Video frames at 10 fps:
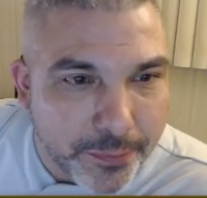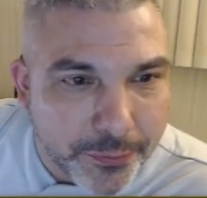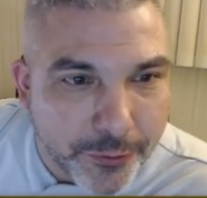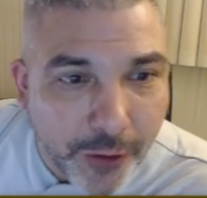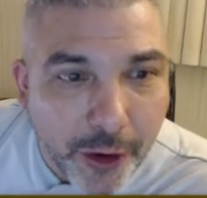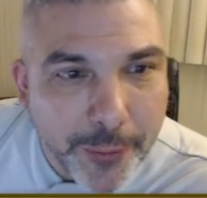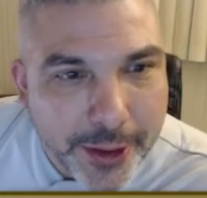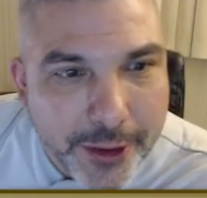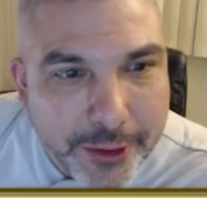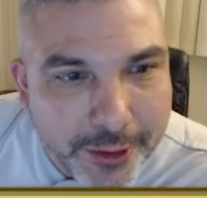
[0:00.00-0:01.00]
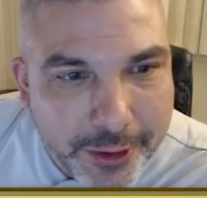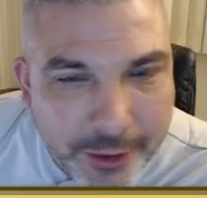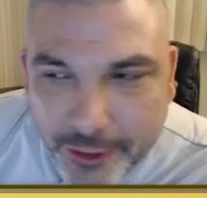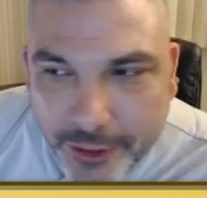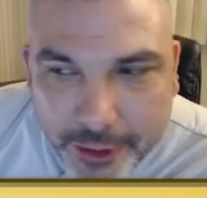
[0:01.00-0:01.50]

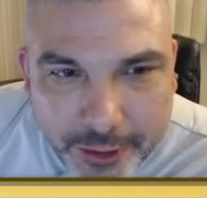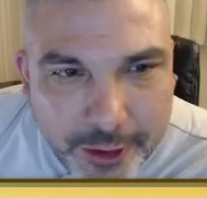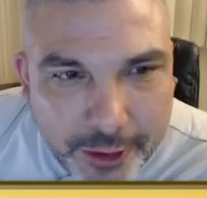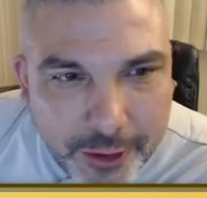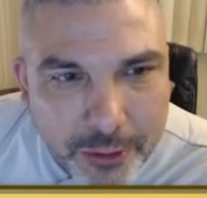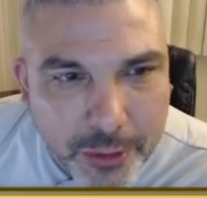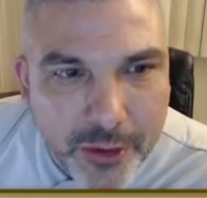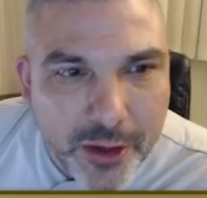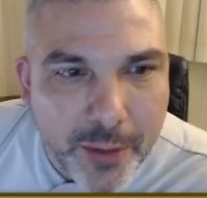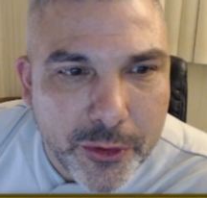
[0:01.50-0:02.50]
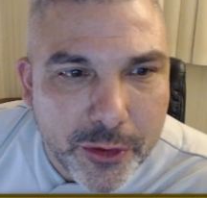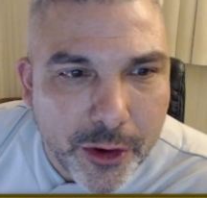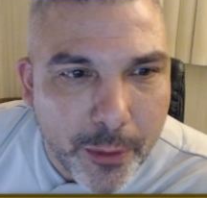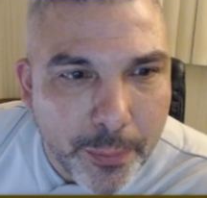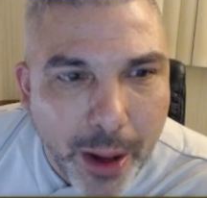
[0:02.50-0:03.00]
farming, that's what these temples are
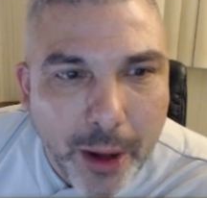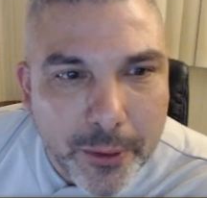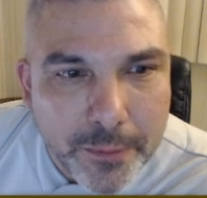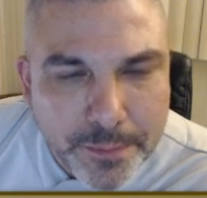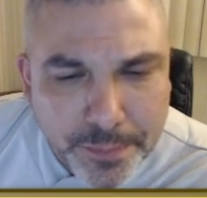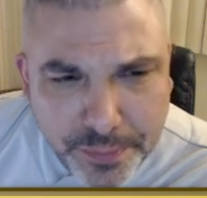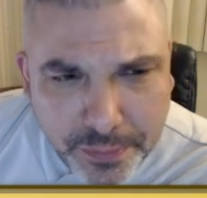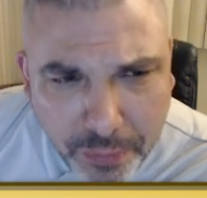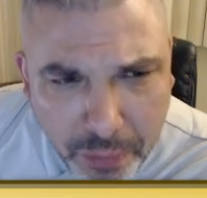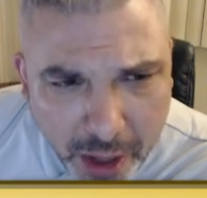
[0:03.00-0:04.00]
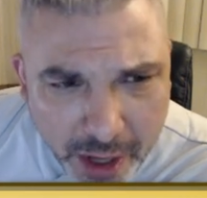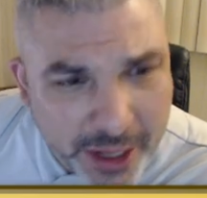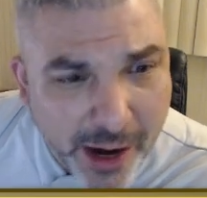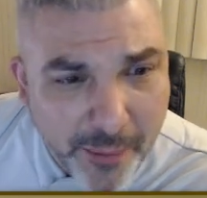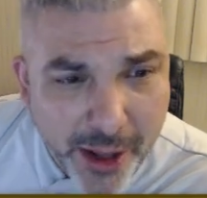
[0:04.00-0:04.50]
all about. And
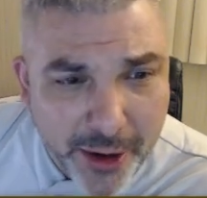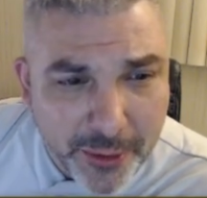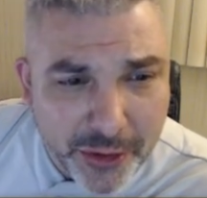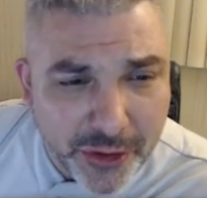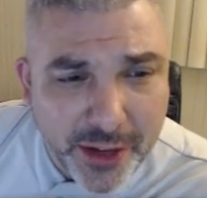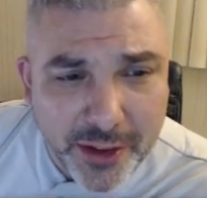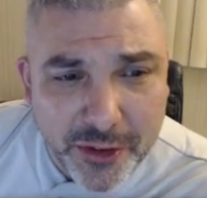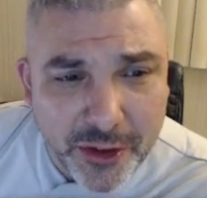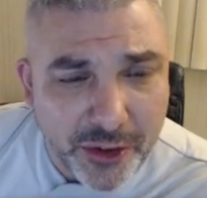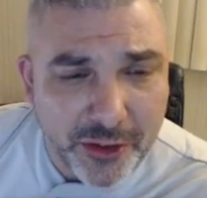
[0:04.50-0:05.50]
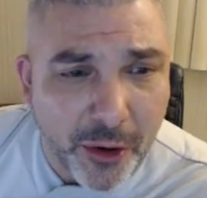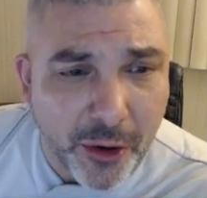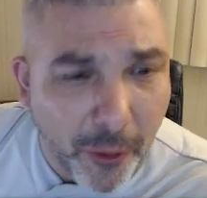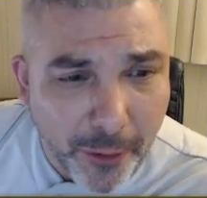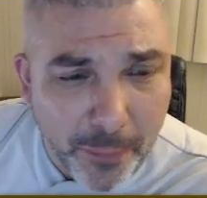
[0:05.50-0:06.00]
I'm not always saying that these things are
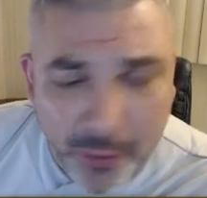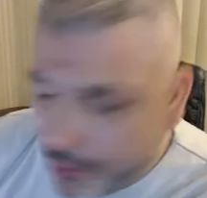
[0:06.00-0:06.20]
horrible and